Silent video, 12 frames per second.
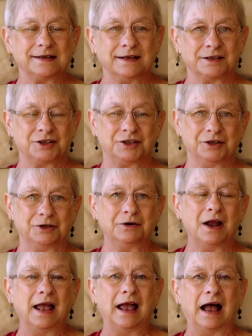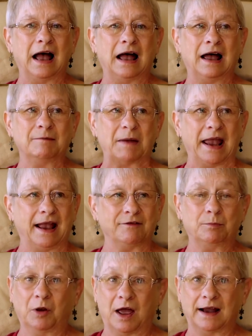issue. I have a
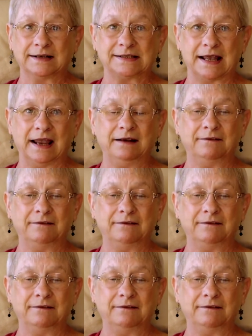blog site.